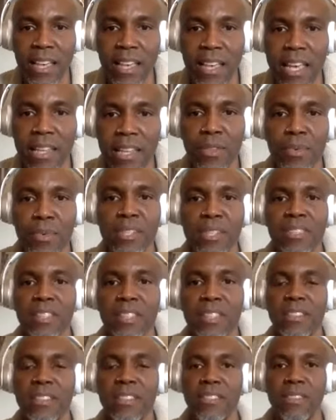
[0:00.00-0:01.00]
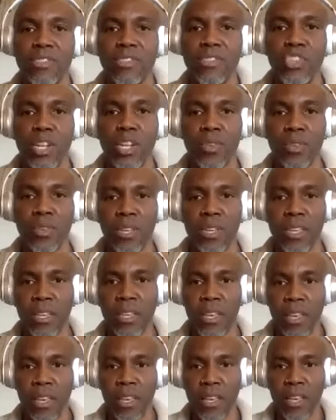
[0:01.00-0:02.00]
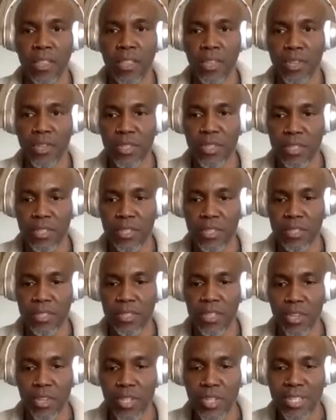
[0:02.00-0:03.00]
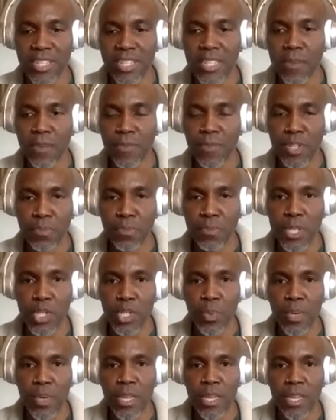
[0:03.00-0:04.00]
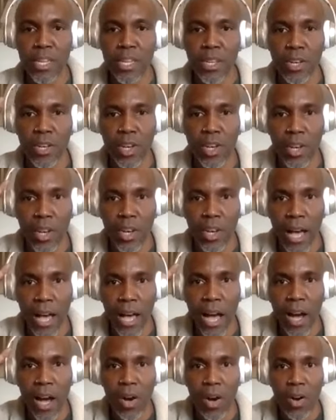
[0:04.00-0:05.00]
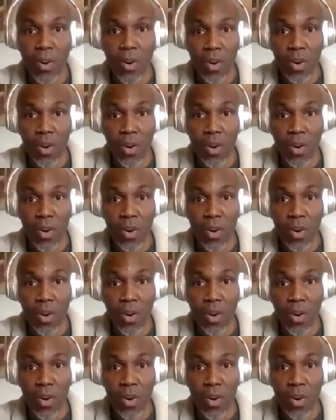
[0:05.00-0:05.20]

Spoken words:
And the resistance is generally, there's a difference between how